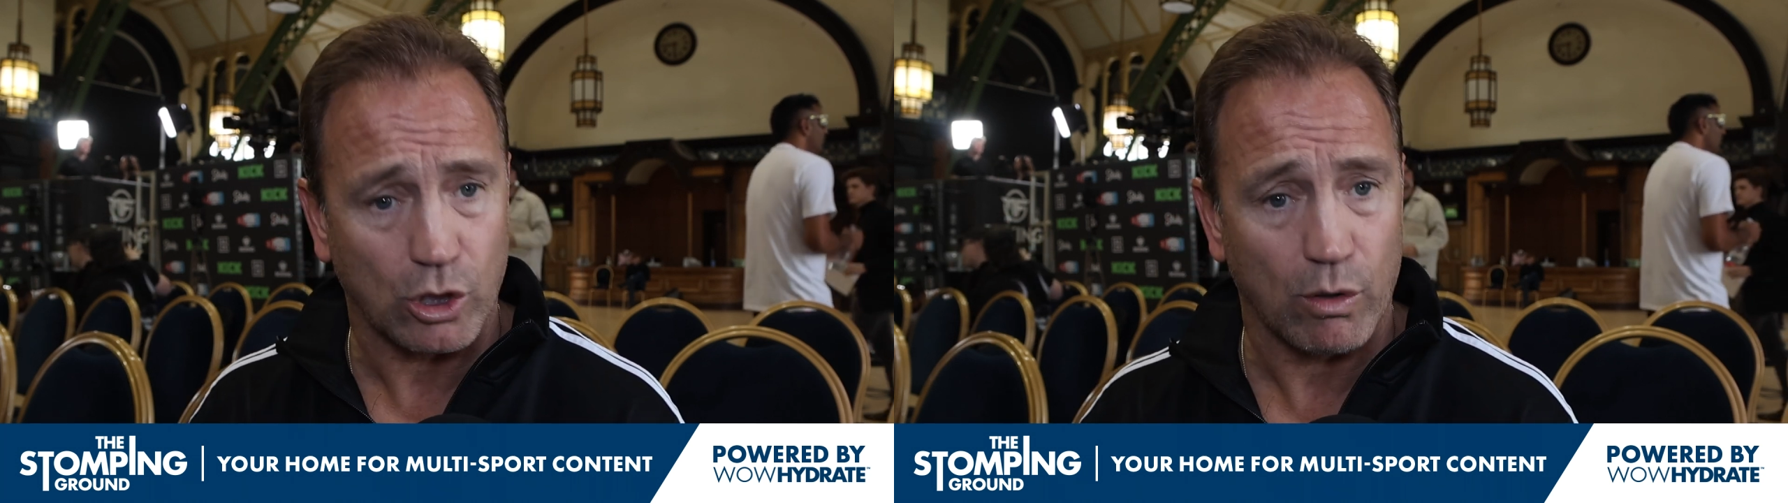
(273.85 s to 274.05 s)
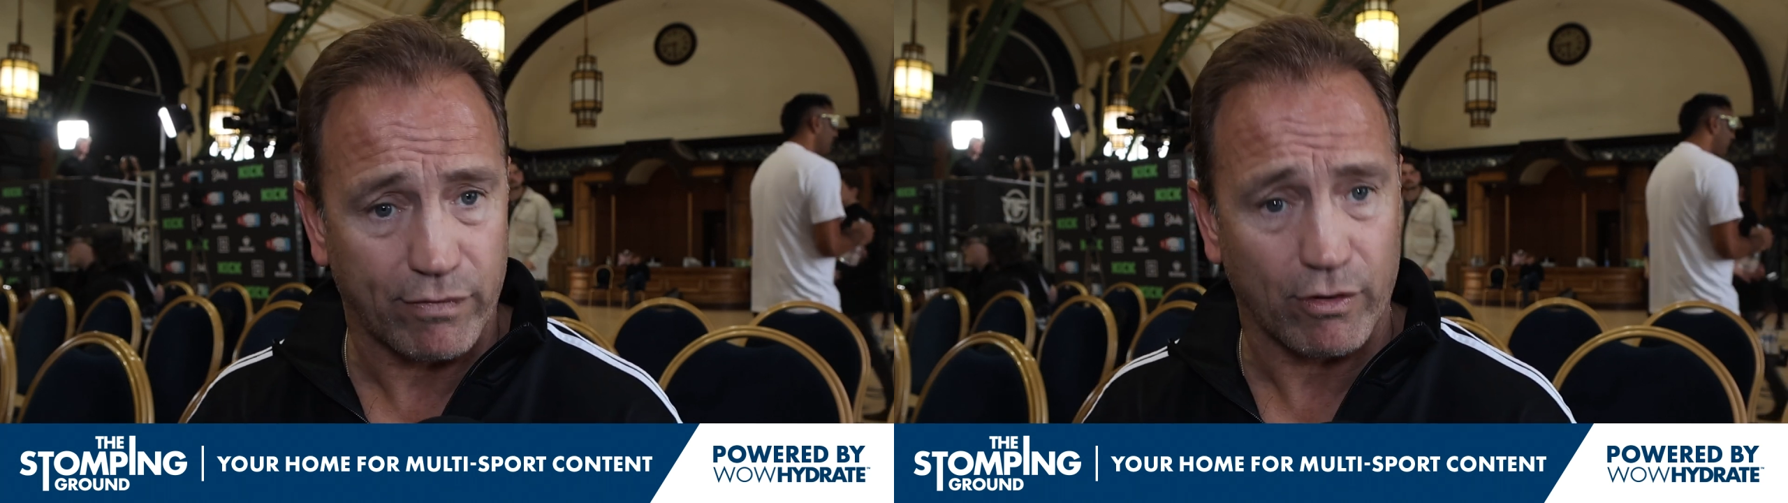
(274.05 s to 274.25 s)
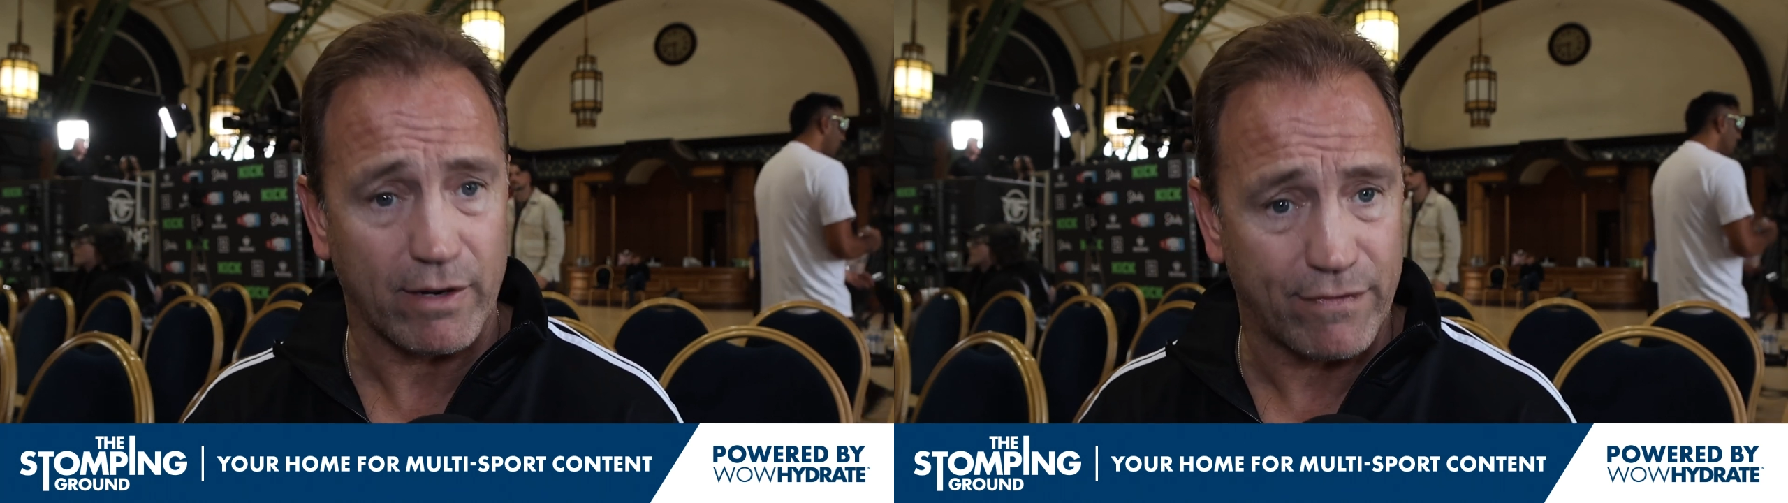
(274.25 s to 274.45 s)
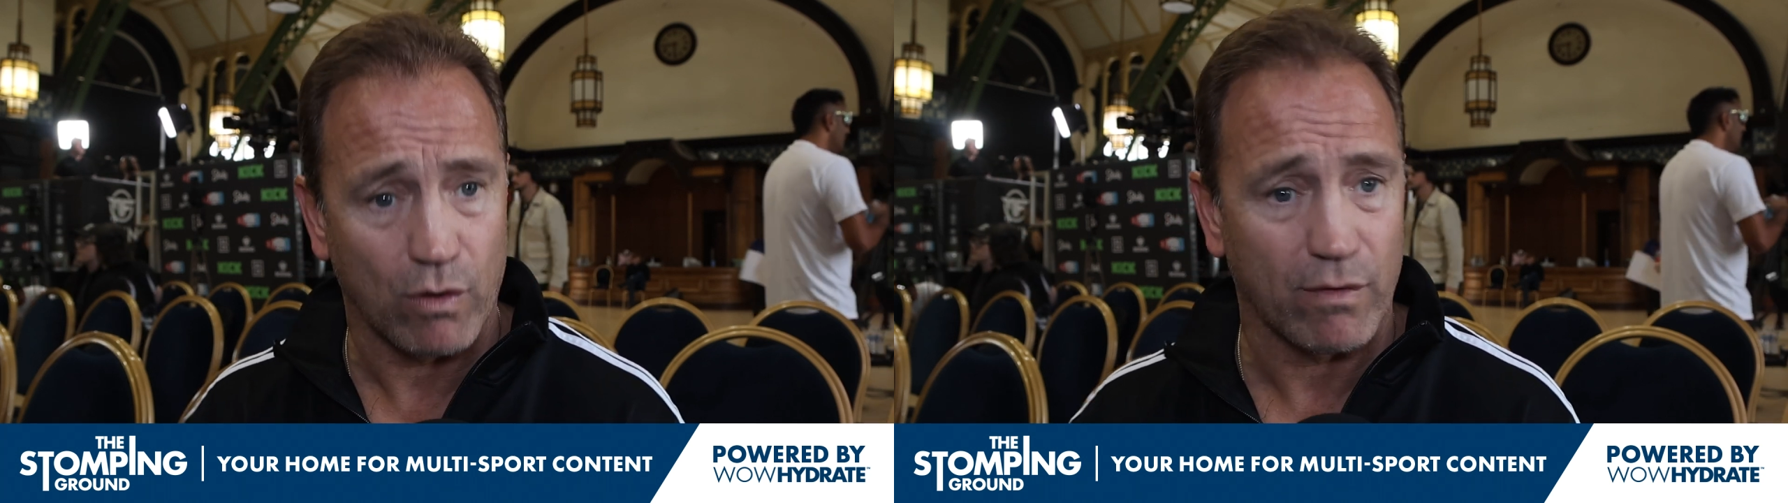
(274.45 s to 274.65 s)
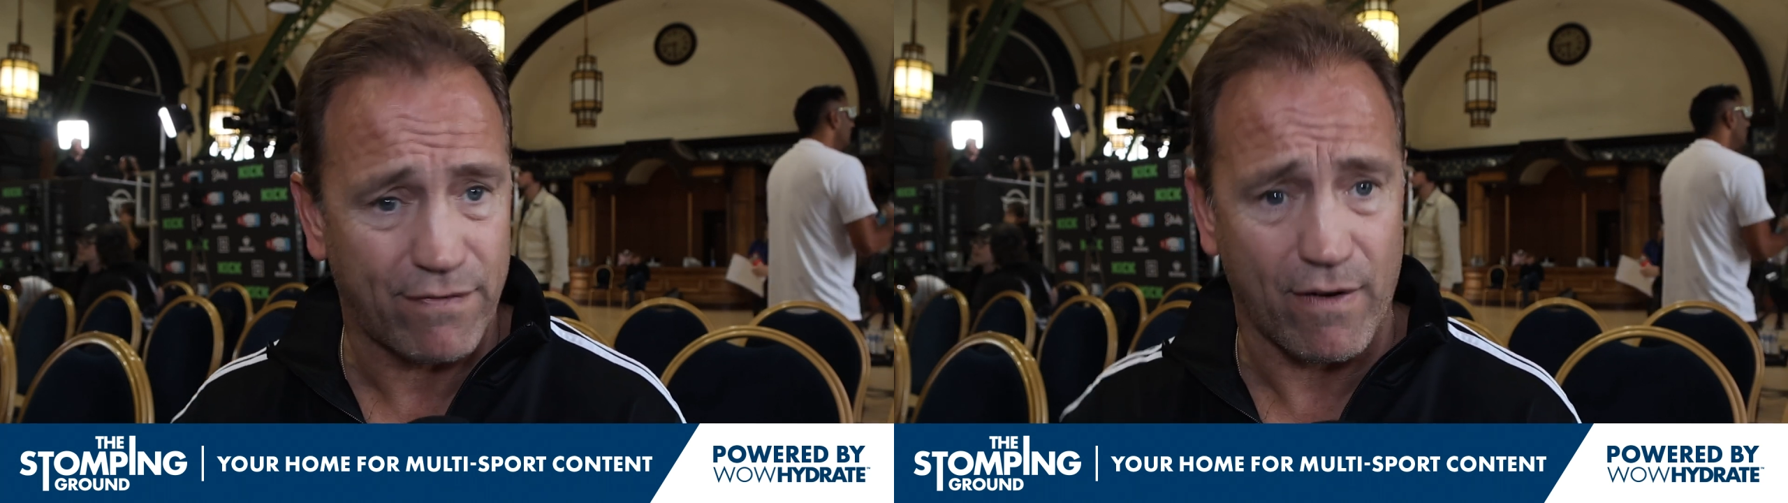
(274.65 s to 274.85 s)
2, 3,
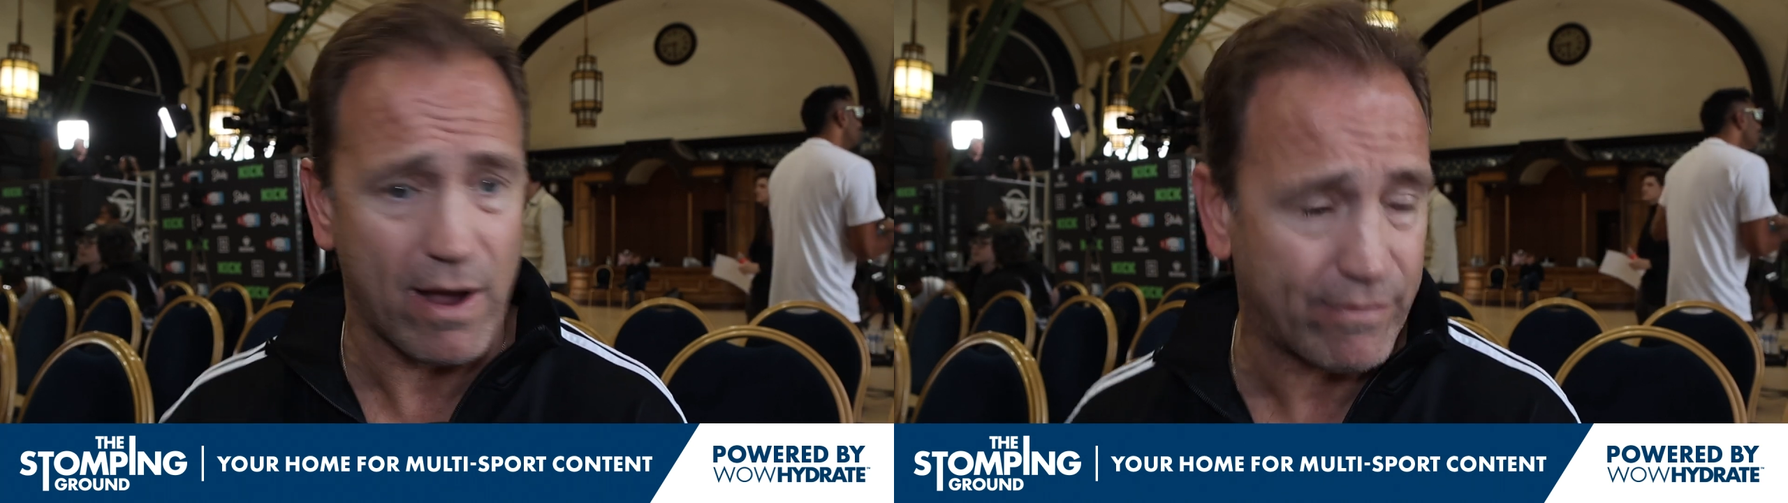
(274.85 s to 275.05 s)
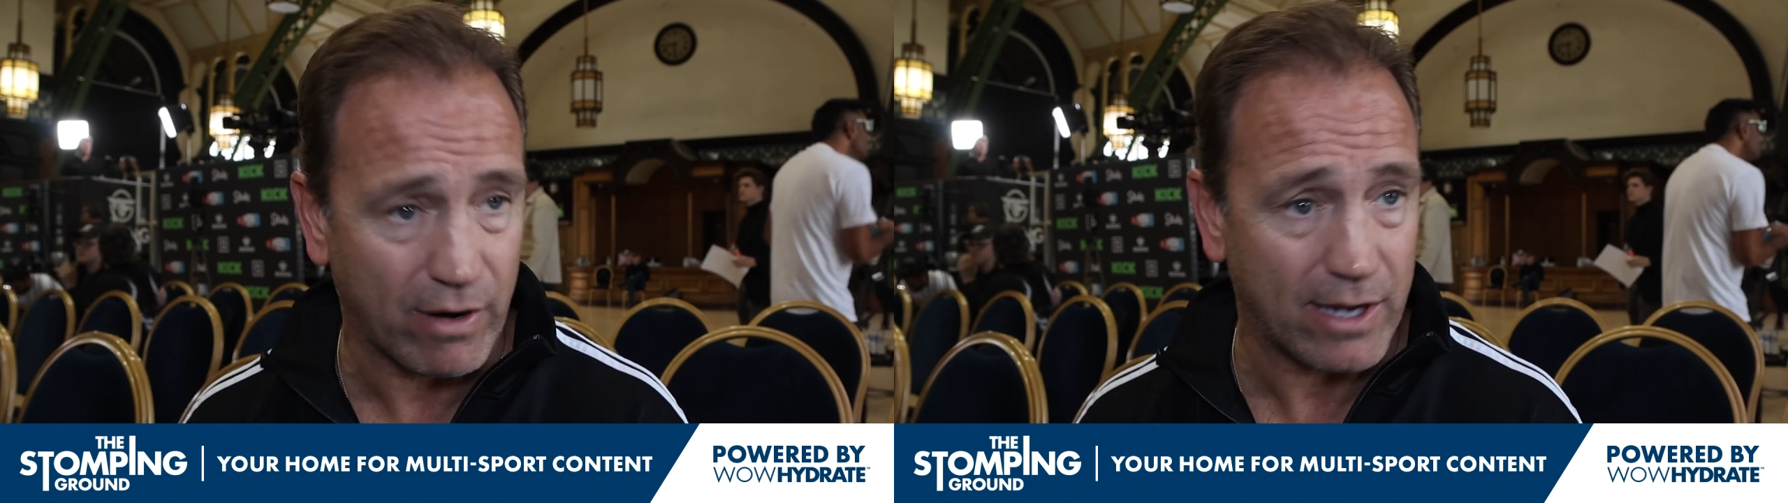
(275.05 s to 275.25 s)
4, and 5